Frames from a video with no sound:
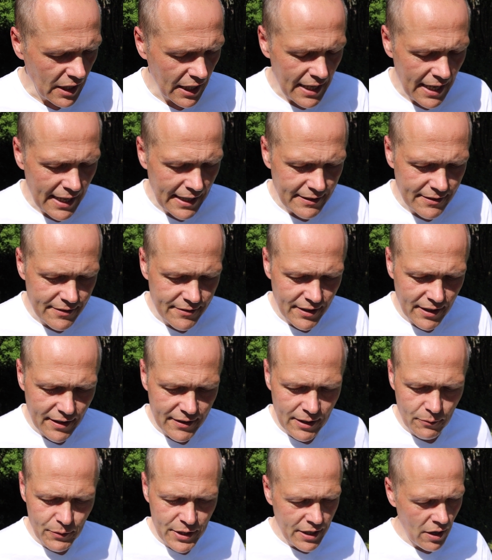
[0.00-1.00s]
And uh,
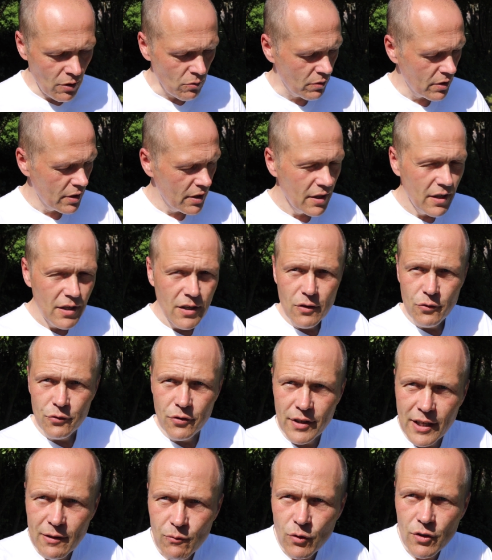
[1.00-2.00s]
there we go.
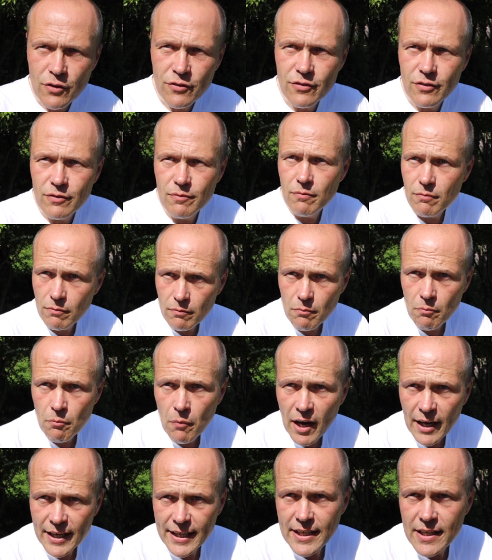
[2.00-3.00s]
So that was
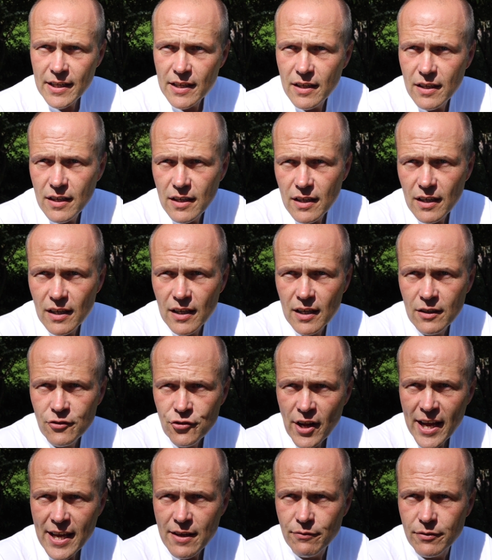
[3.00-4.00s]
my uh,
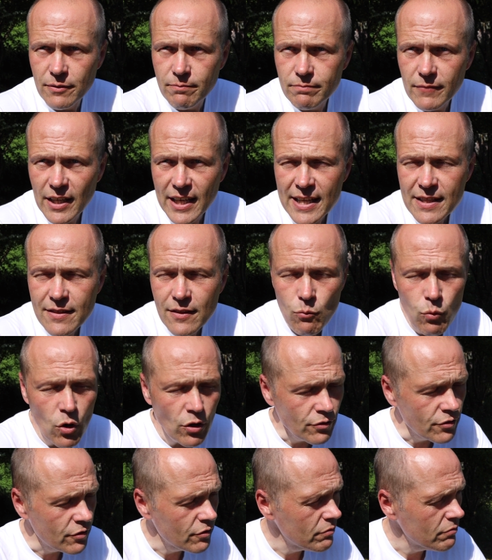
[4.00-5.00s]
shave in the
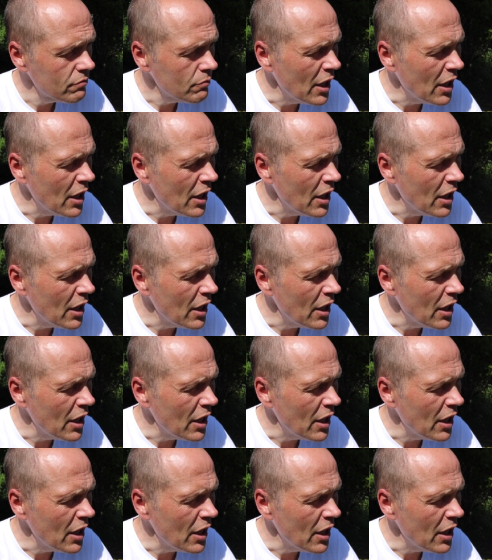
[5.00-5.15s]
woods.